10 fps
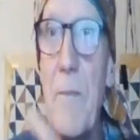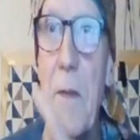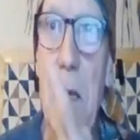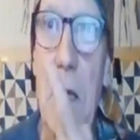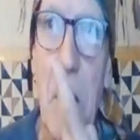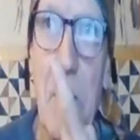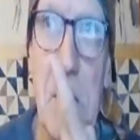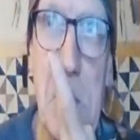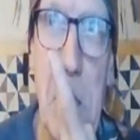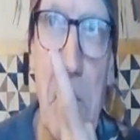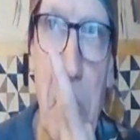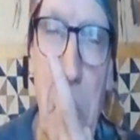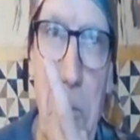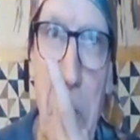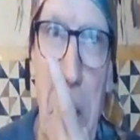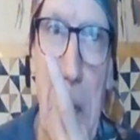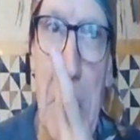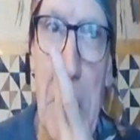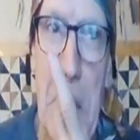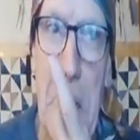of this year for a
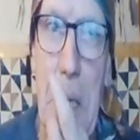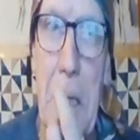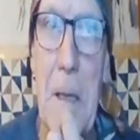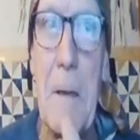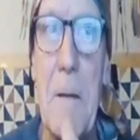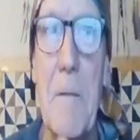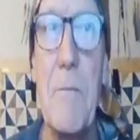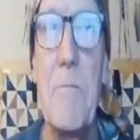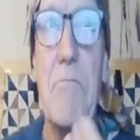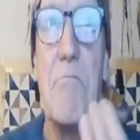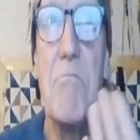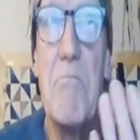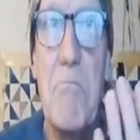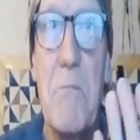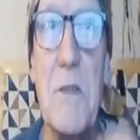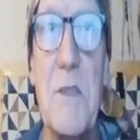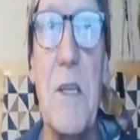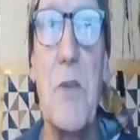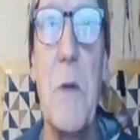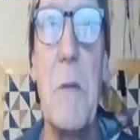friendly
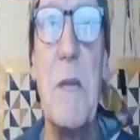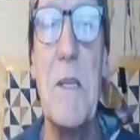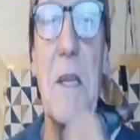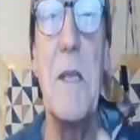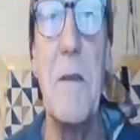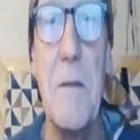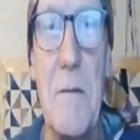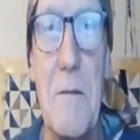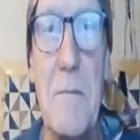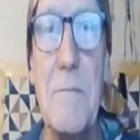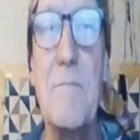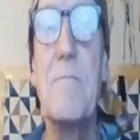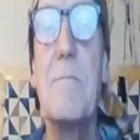consensual meeting on